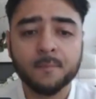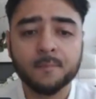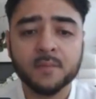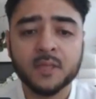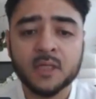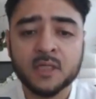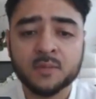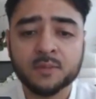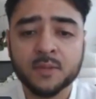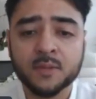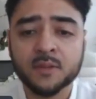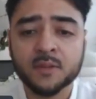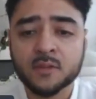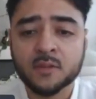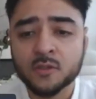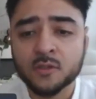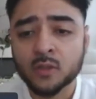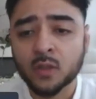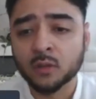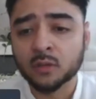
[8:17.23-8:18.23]
Experience
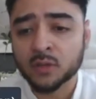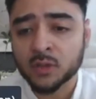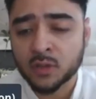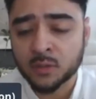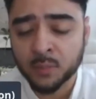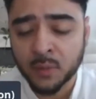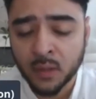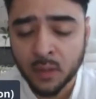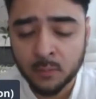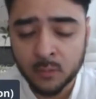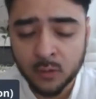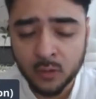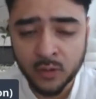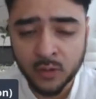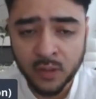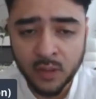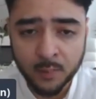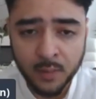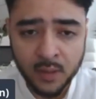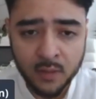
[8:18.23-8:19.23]
new cultures and become truly
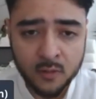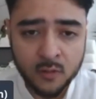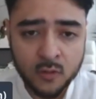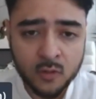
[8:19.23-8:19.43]
independent.